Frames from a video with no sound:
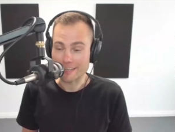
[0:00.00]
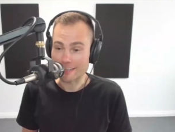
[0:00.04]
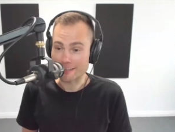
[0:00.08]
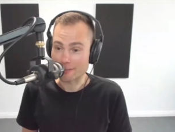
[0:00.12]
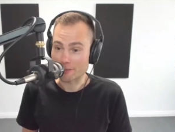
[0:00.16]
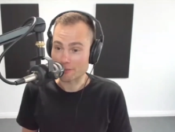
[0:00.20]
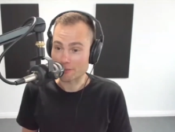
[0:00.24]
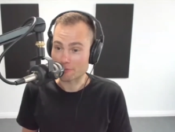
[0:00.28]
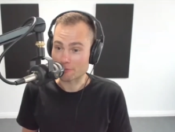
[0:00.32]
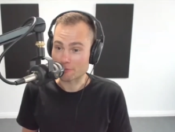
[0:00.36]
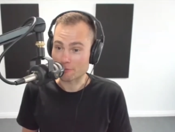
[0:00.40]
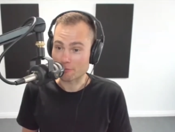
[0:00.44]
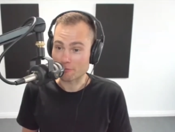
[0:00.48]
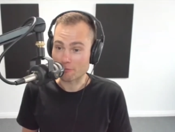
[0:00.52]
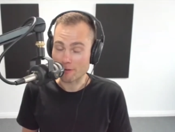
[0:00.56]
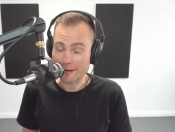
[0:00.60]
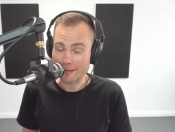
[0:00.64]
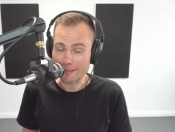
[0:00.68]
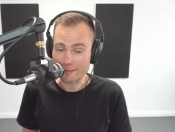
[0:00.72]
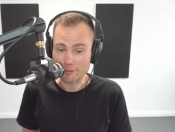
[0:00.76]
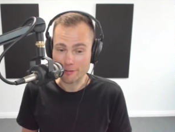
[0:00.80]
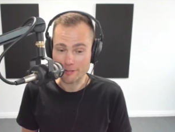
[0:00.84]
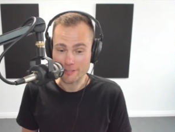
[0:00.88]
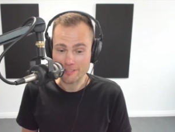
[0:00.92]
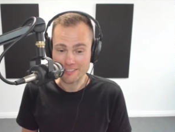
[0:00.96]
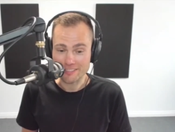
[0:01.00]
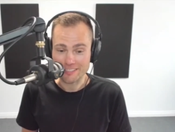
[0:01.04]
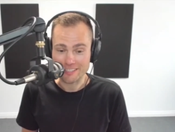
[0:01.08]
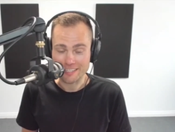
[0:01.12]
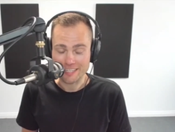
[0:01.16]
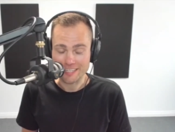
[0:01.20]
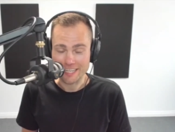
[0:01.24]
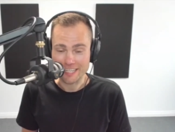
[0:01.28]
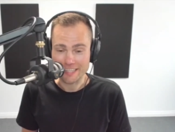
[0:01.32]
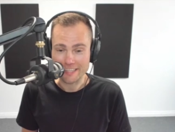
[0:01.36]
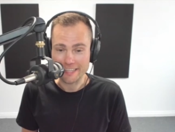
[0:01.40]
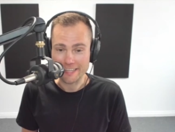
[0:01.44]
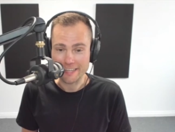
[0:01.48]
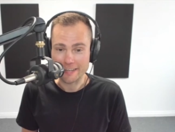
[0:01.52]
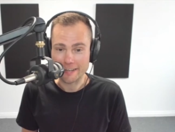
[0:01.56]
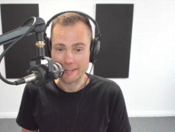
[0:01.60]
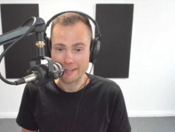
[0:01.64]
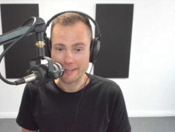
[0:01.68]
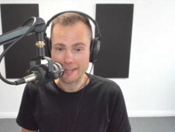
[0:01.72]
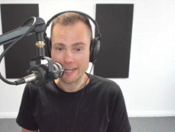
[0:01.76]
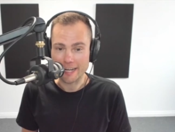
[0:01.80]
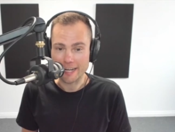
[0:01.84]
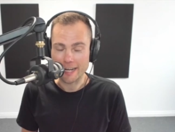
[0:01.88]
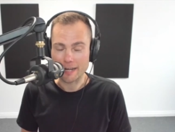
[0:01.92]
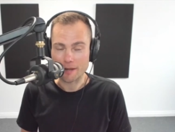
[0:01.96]
like great question again there.
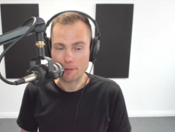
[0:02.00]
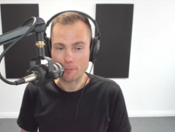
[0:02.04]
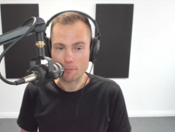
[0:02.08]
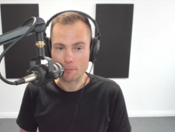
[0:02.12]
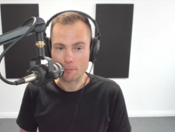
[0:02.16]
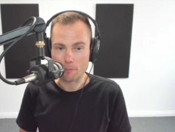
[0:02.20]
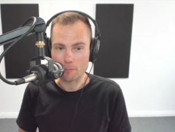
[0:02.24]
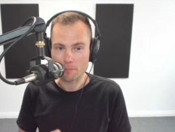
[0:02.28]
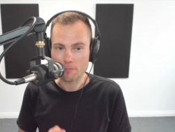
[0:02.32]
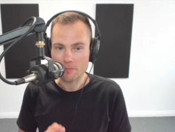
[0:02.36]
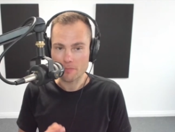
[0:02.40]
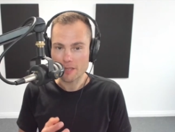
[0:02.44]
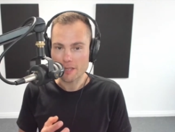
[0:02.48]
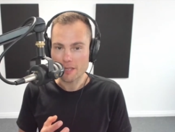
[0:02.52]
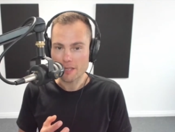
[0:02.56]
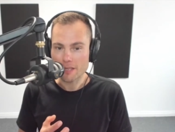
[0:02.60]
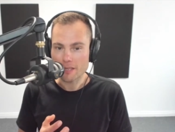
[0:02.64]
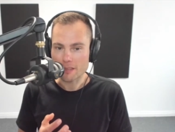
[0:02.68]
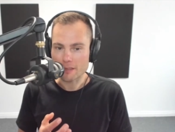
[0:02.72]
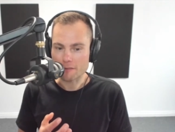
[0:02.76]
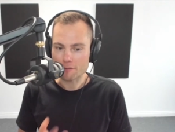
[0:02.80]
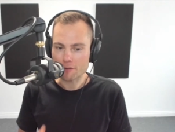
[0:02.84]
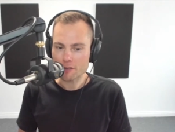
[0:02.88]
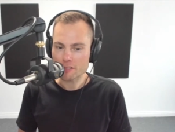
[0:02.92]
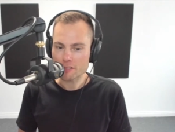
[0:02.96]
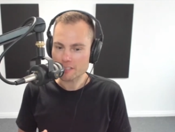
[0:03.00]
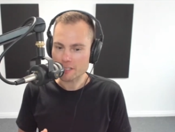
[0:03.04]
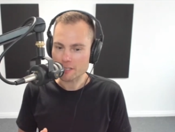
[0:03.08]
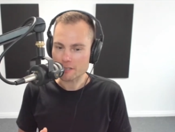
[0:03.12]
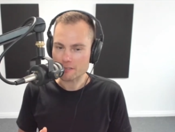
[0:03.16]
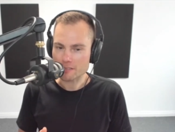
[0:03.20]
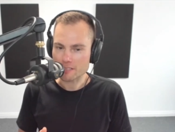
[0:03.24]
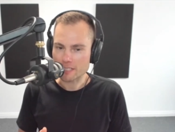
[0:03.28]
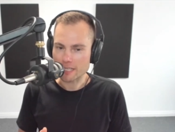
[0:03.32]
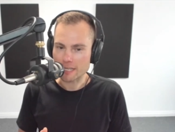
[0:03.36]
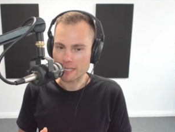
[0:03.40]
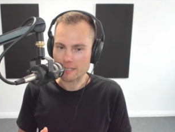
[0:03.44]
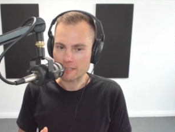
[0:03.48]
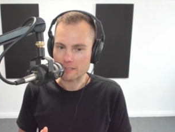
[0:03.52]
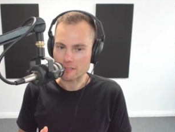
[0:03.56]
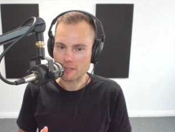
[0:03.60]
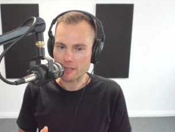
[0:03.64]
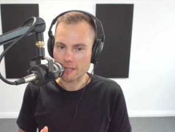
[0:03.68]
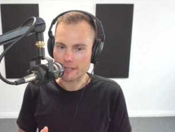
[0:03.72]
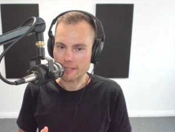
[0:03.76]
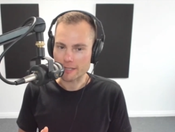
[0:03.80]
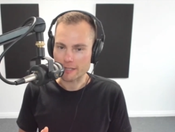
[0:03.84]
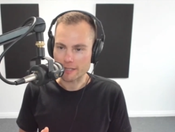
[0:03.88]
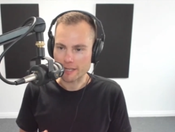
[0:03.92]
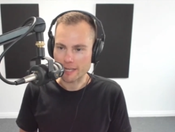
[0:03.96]
Um, the first thing I'll say is
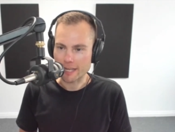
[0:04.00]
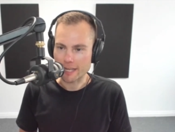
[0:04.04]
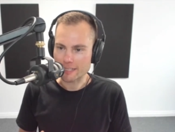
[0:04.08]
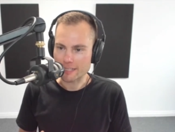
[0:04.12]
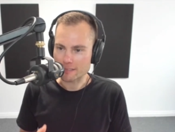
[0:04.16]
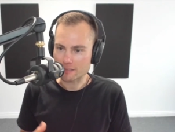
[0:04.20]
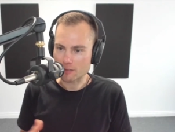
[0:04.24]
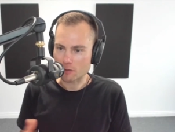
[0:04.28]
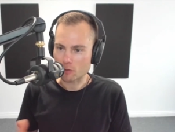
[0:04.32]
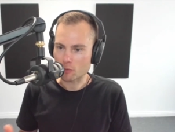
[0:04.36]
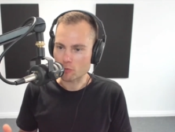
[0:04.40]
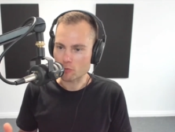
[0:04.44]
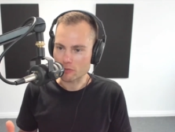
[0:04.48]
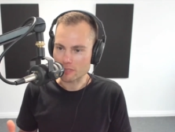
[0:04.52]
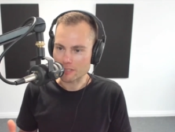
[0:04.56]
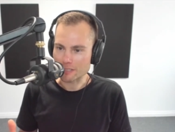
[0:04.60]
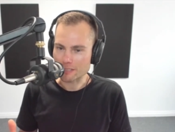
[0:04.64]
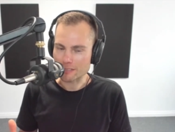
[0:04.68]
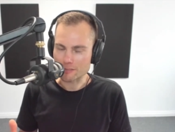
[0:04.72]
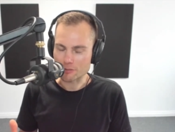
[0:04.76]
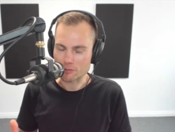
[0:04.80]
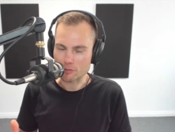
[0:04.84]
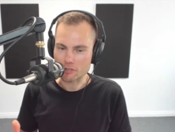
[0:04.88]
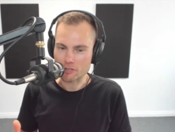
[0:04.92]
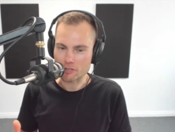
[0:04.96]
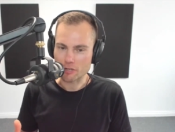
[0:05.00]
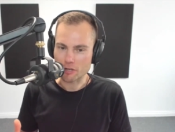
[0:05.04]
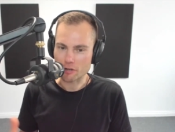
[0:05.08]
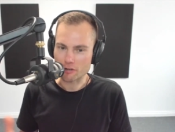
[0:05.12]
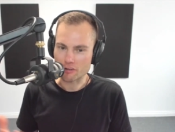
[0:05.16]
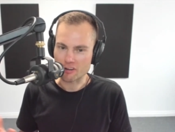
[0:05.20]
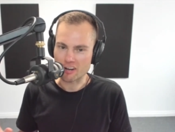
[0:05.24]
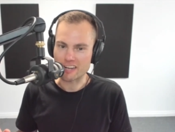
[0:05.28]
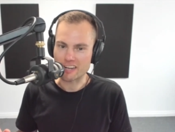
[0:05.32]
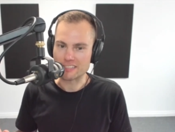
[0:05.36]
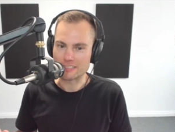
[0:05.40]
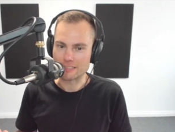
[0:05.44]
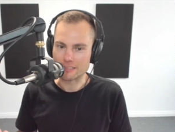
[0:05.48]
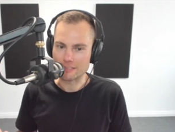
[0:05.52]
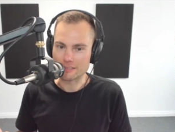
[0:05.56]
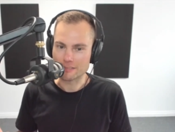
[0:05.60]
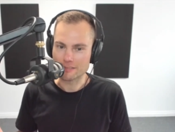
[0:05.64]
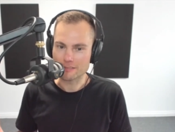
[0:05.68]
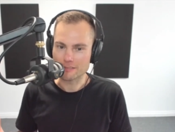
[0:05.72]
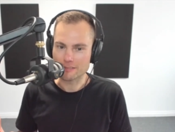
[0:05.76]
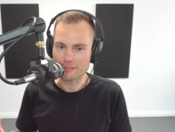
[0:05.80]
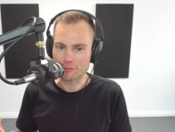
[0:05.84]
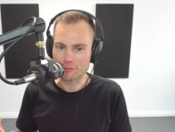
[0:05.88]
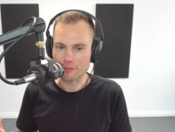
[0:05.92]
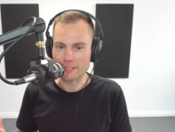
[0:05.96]
like, as all things, you can go crazy.
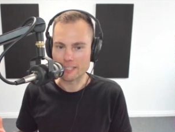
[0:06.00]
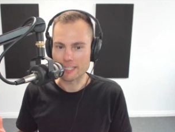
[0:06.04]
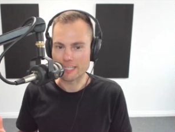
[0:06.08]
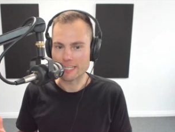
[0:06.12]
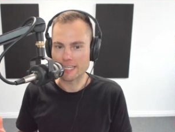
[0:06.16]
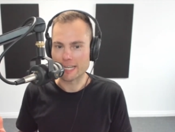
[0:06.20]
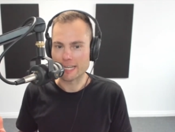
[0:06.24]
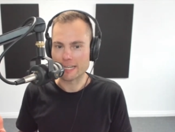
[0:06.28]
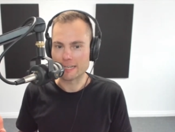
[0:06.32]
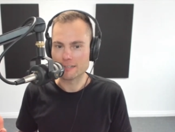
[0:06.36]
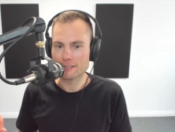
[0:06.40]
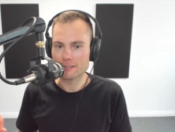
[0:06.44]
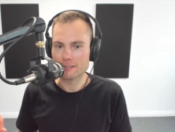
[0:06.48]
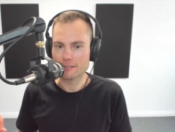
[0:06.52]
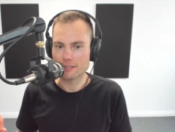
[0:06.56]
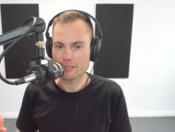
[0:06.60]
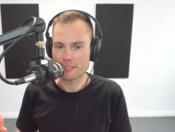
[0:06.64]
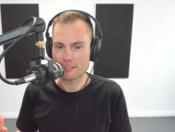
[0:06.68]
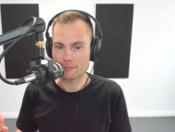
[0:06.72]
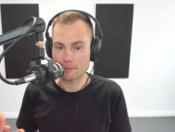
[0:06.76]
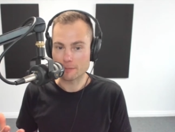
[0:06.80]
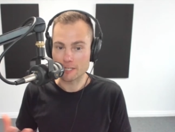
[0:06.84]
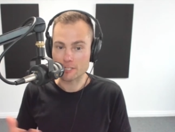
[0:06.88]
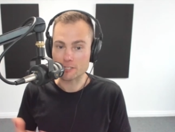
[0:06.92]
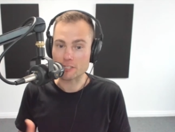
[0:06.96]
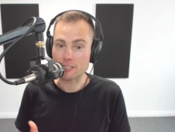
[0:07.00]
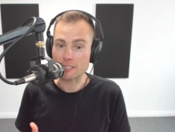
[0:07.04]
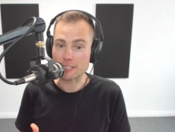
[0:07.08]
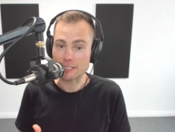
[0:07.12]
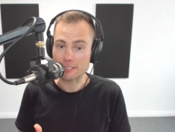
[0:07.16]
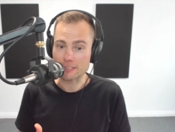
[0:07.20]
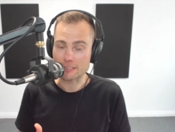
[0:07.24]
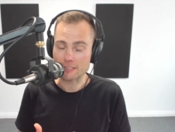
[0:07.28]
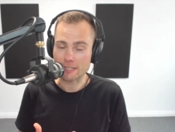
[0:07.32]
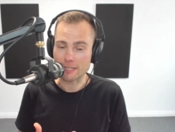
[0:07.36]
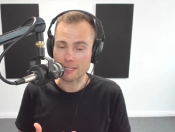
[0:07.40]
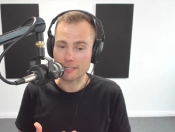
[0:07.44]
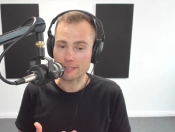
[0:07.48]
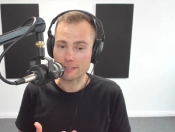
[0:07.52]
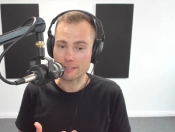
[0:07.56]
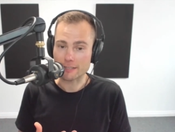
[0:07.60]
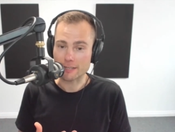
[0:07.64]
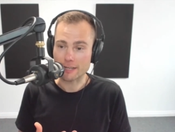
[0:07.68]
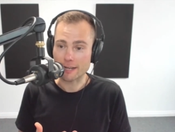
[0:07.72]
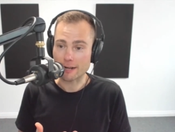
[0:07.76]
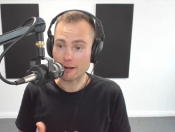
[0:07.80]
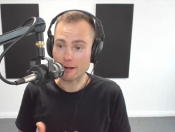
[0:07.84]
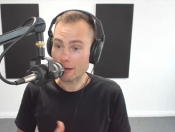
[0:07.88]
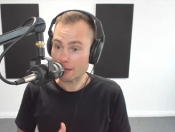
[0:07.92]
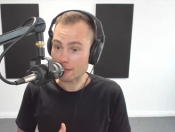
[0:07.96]
You really can, especially in tech.
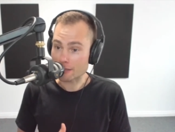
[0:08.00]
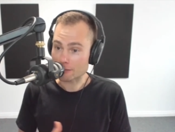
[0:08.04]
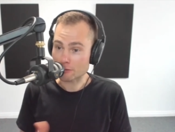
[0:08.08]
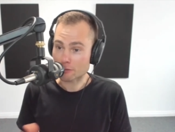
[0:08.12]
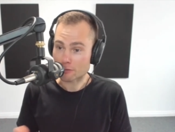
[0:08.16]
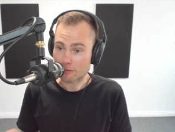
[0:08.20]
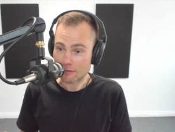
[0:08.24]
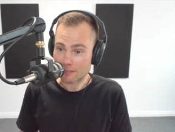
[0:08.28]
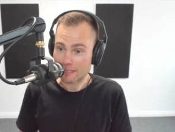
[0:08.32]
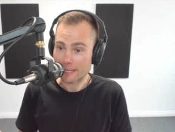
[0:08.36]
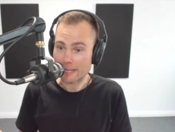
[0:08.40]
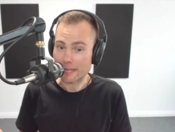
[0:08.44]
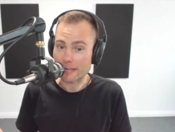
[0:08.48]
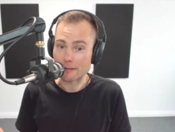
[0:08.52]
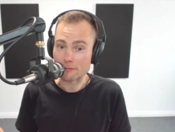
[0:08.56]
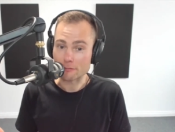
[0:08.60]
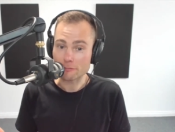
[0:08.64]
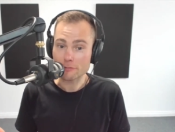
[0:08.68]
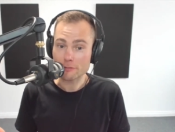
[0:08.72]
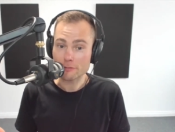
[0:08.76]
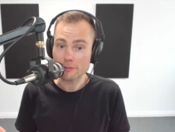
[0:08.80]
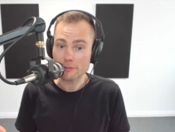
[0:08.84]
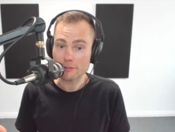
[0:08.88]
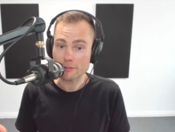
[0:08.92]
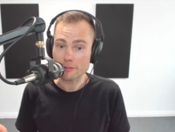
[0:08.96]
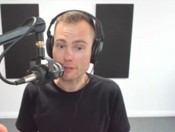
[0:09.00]
And I certainly have.